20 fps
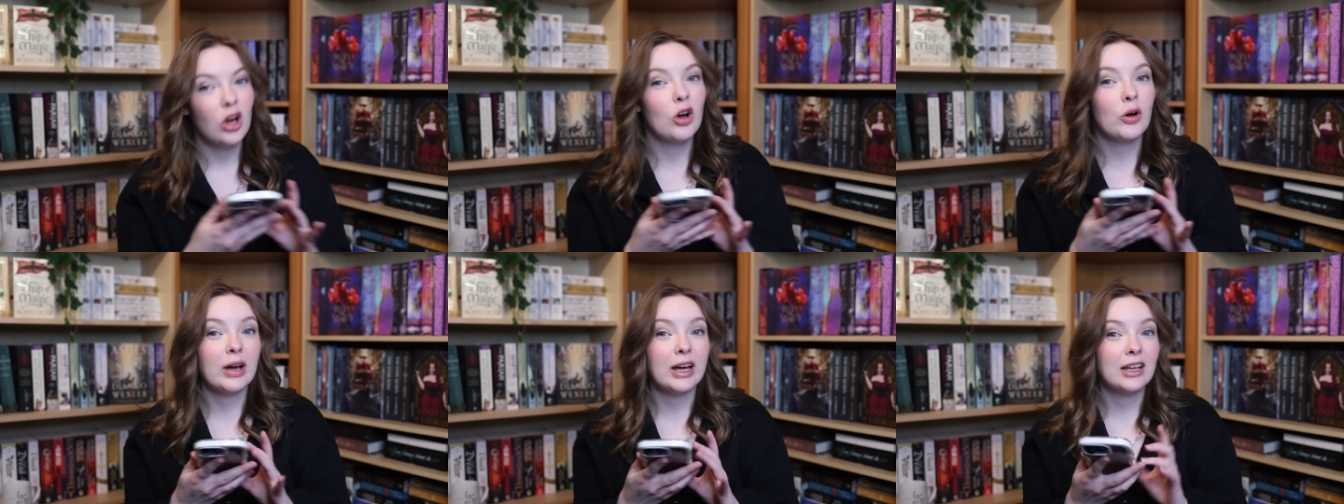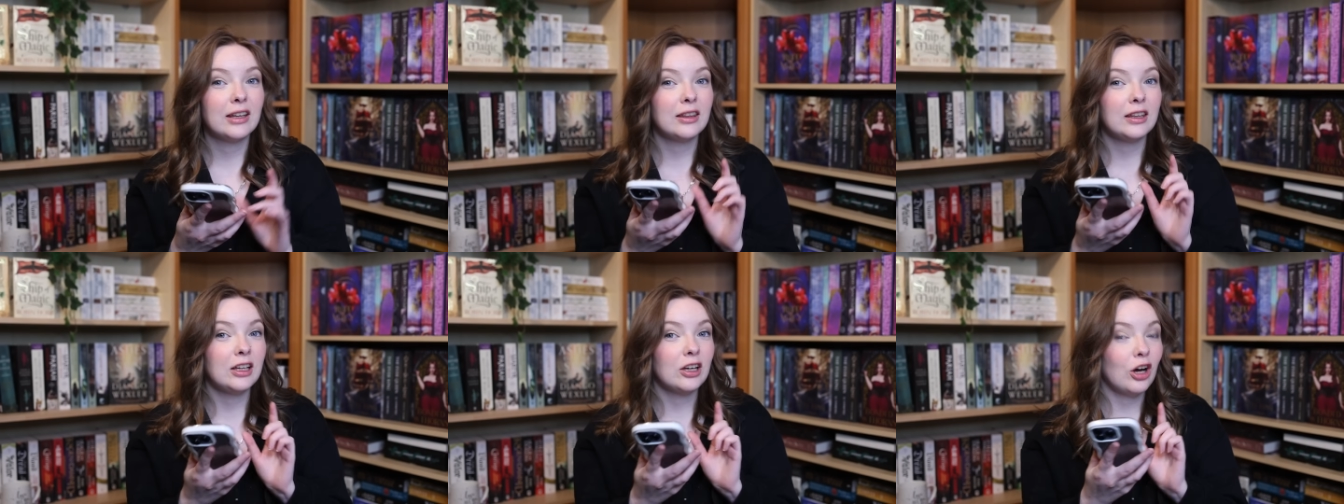
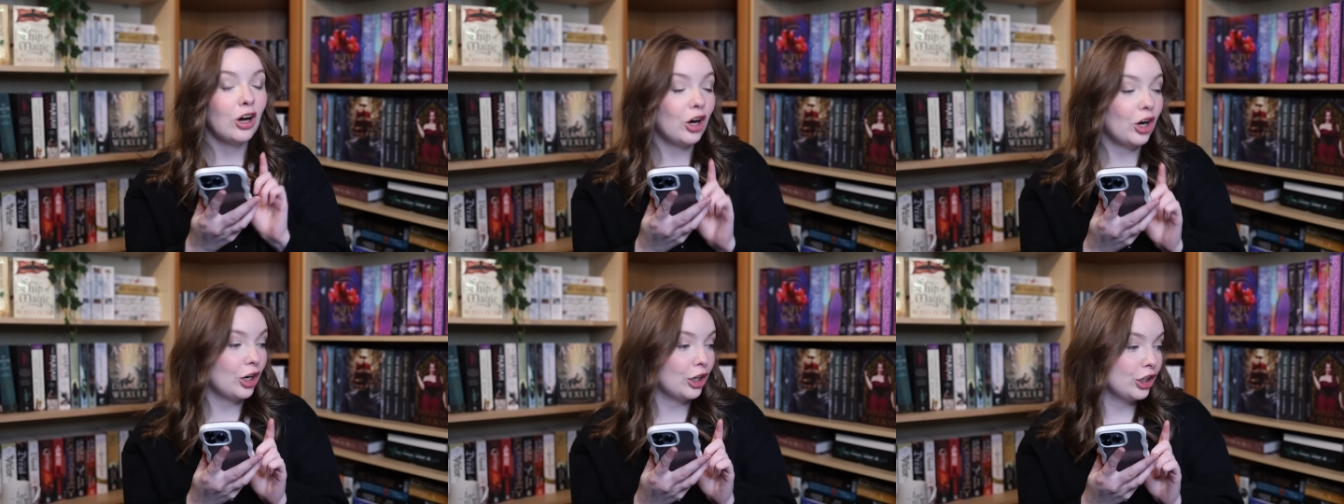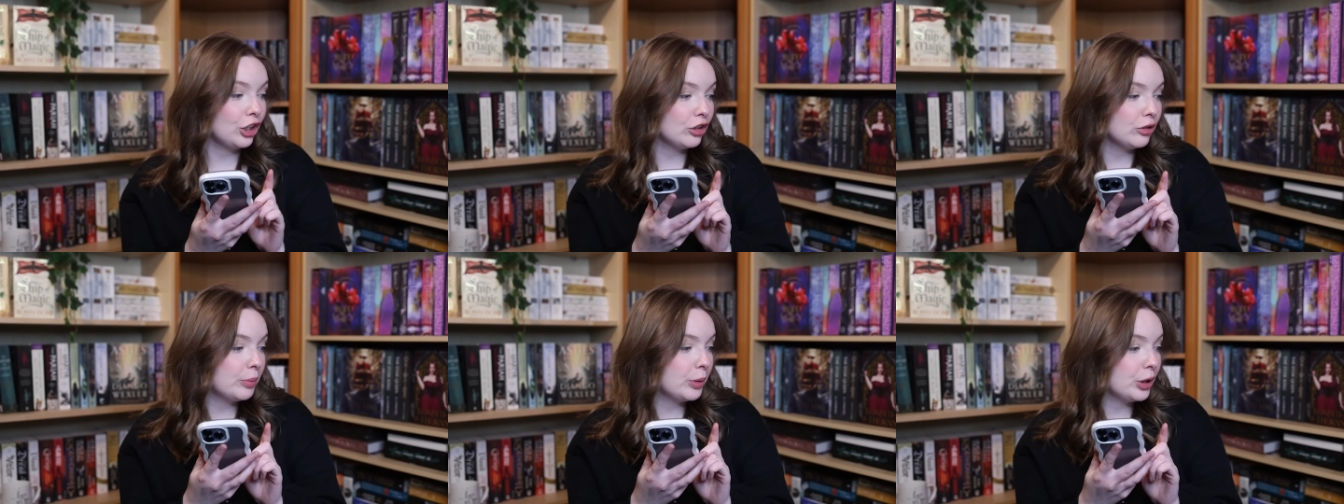Okay, the
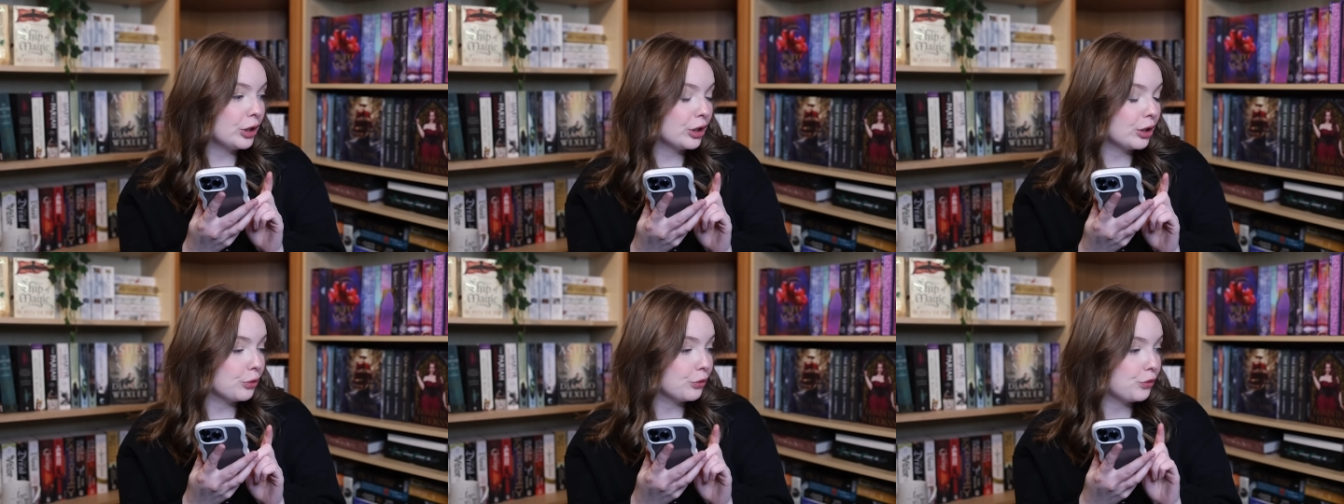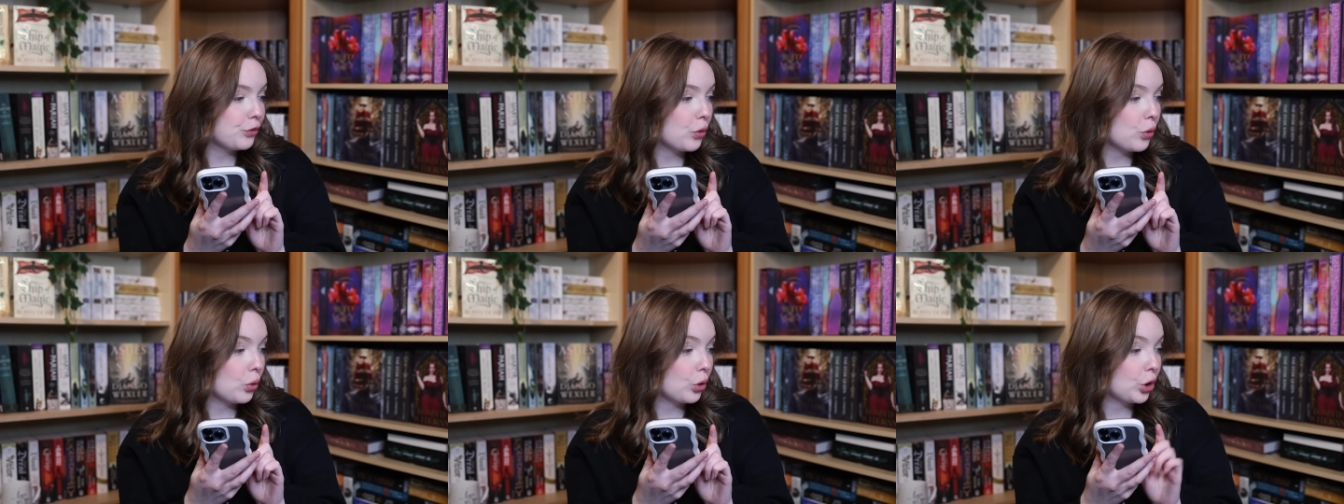audiobook
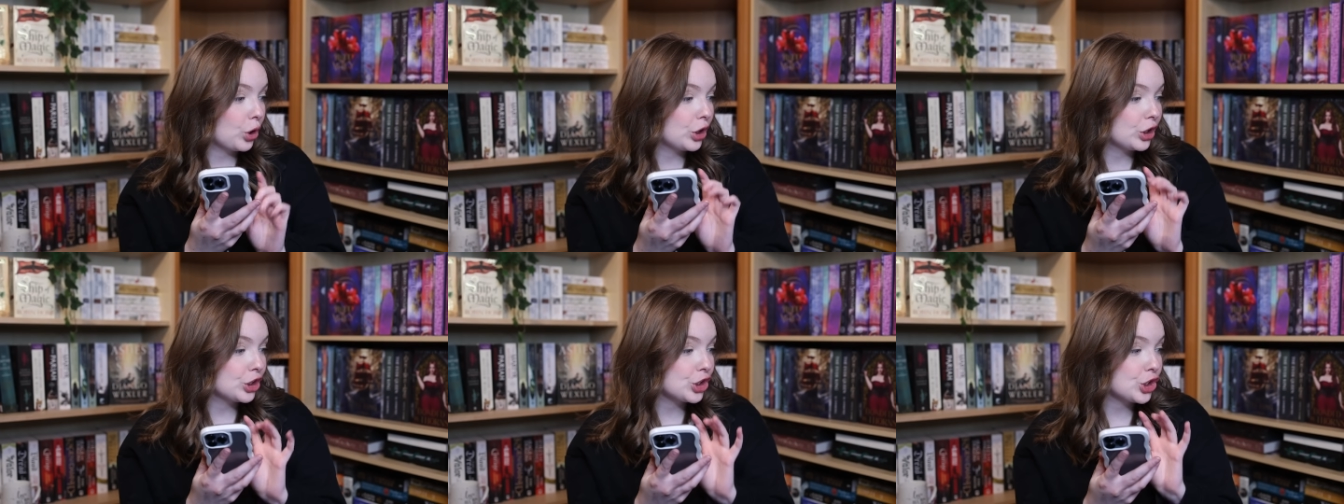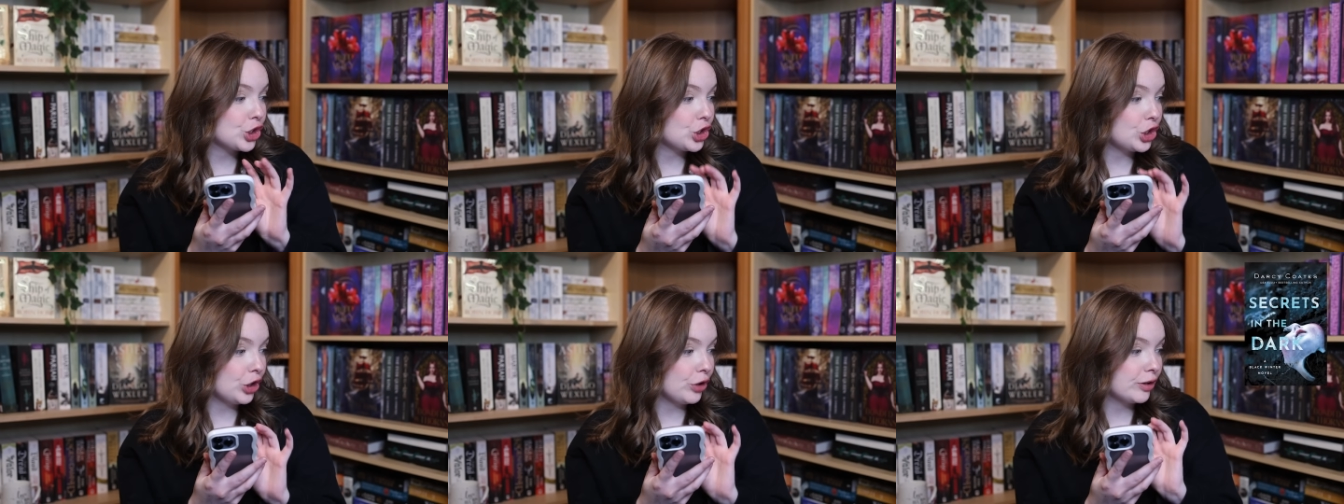for
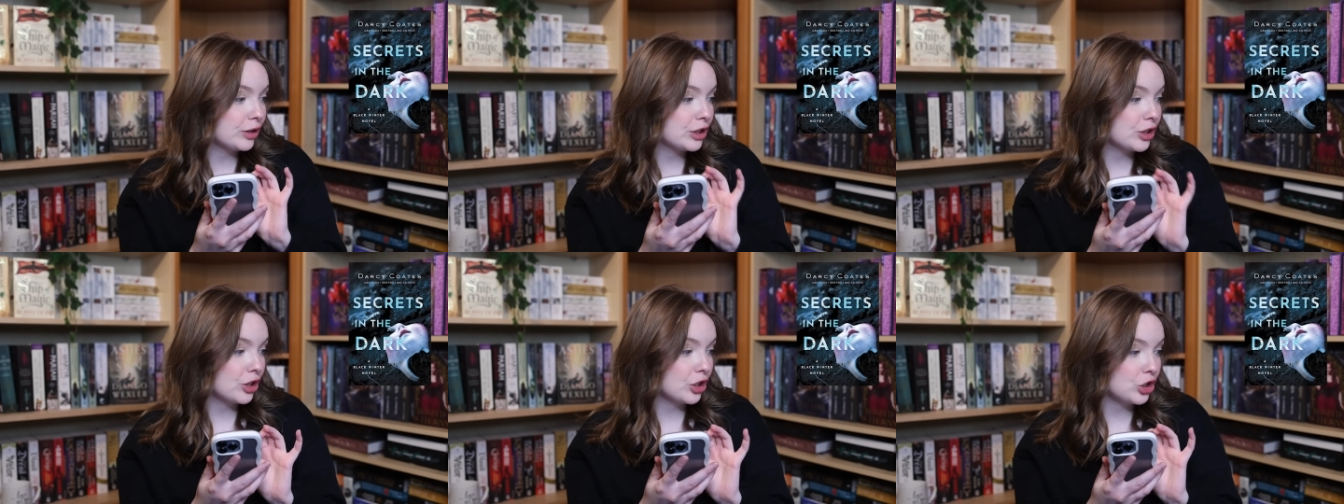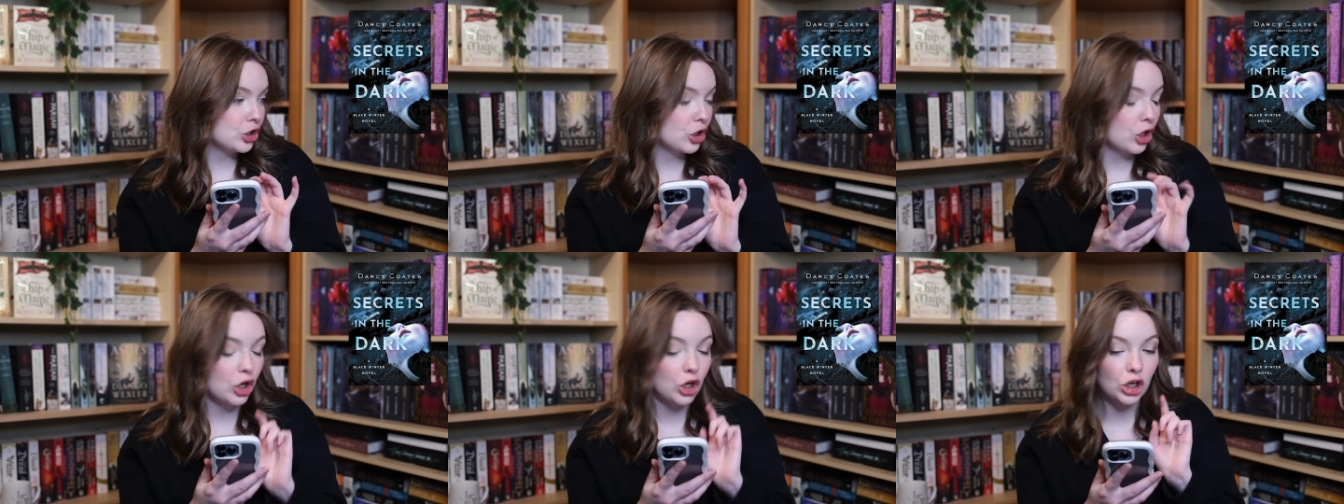Secrets in the
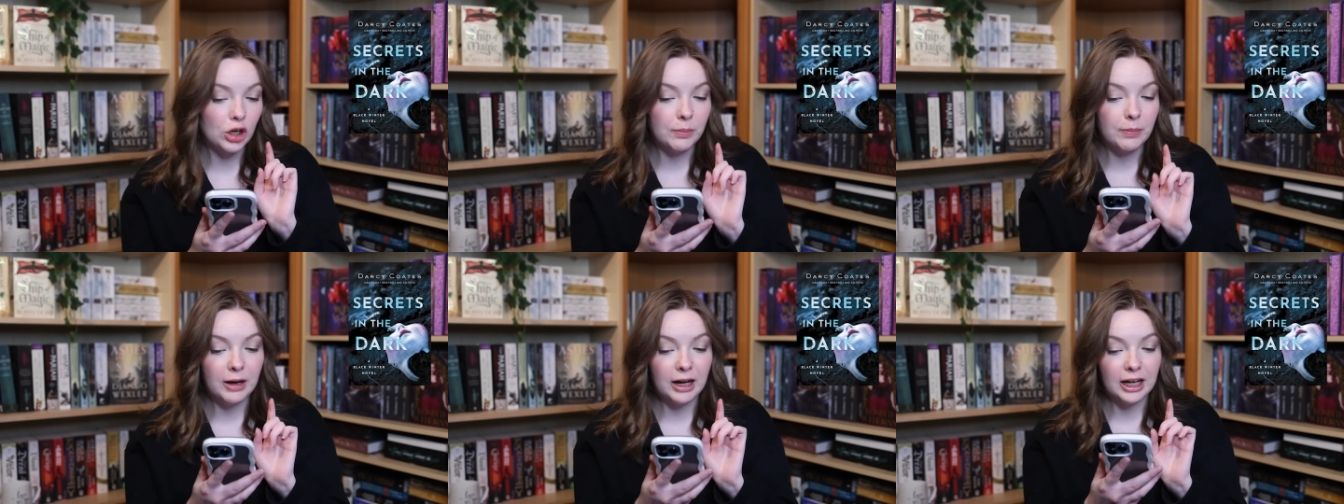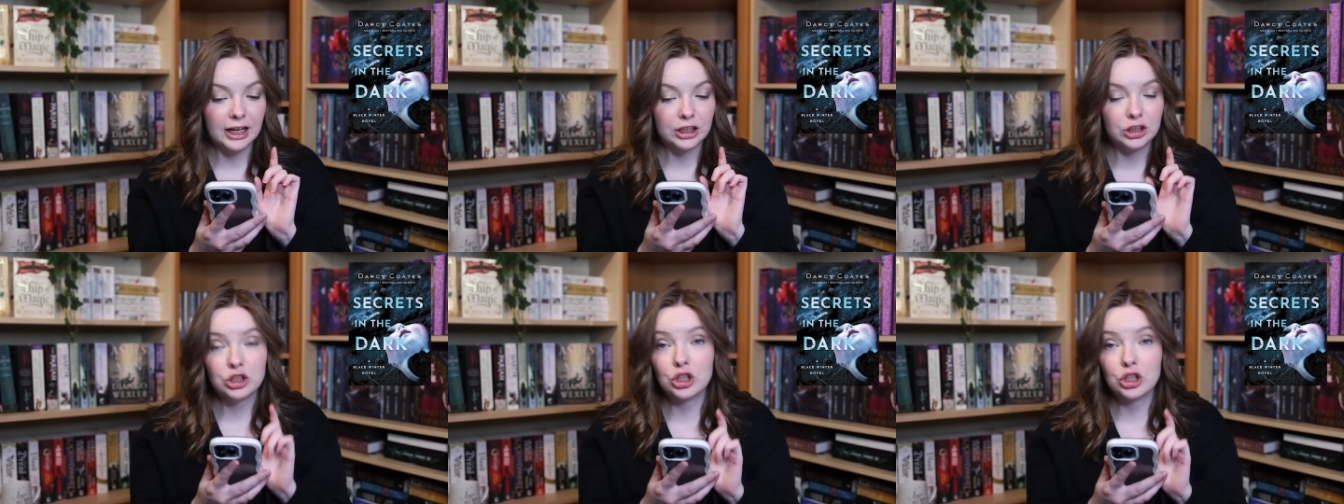Dark by